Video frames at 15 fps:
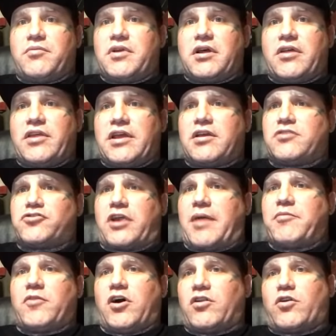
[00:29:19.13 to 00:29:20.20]
I mean, I think
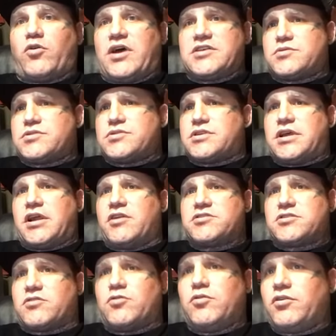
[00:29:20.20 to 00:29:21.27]
Tribe Called Quest was there,
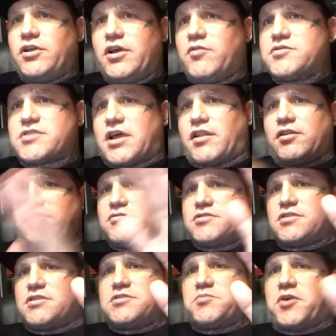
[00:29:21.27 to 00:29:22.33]
so Julio was like
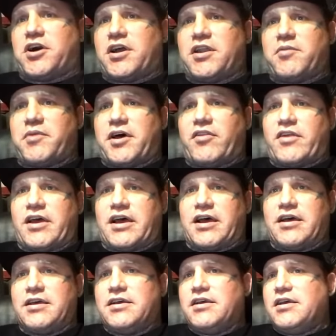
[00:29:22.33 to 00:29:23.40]
losing his mind about
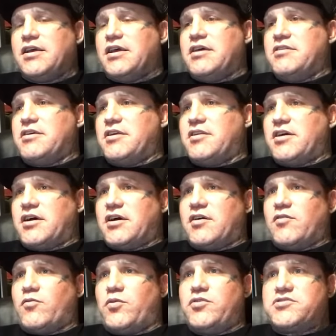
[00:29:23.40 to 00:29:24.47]
that. And then
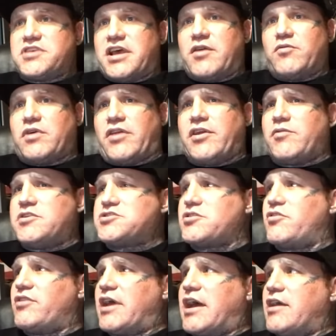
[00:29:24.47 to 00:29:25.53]
Wu-Tang, I think we
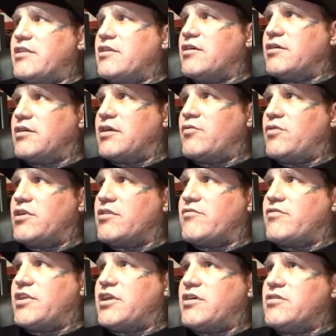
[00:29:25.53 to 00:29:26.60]
showed that in one
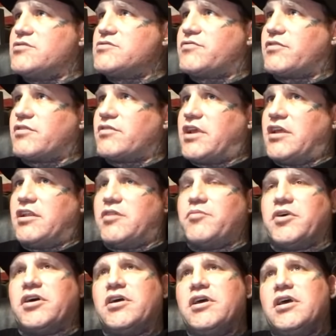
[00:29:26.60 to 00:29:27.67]
of the videos for
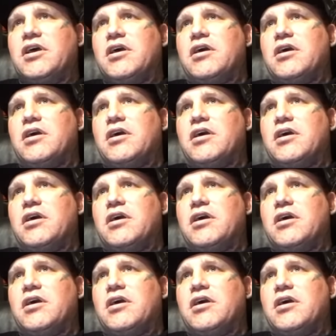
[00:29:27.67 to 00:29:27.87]
England, or